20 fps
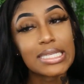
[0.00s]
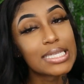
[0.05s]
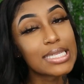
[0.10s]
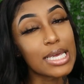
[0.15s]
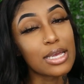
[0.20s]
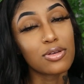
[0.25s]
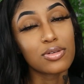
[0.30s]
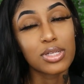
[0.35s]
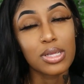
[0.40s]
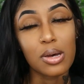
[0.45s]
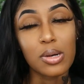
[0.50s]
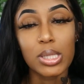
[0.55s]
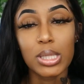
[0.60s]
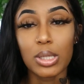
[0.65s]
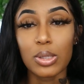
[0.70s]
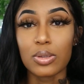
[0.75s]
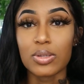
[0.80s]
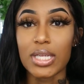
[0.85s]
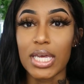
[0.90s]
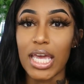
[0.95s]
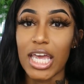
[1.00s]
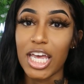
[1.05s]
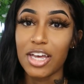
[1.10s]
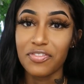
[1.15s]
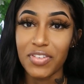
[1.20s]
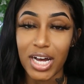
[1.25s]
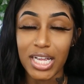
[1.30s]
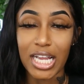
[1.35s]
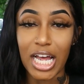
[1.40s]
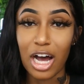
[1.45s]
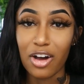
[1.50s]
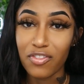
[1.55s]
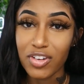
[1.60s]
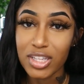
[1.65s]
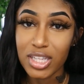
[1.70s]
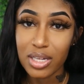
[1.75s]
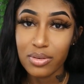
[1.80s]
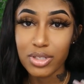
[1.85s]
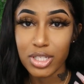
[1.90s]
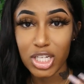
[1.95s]
say you sell clothes, they can't find the
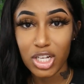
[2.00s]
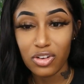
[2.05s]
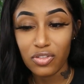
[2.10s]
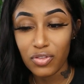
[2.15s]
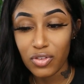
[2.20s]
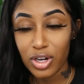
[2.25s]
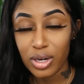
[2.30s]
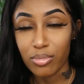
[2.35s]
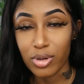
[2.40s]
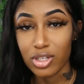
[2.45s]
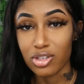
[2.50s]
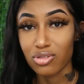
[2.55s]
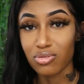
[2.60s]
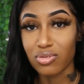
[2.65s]
outfit they was looking for,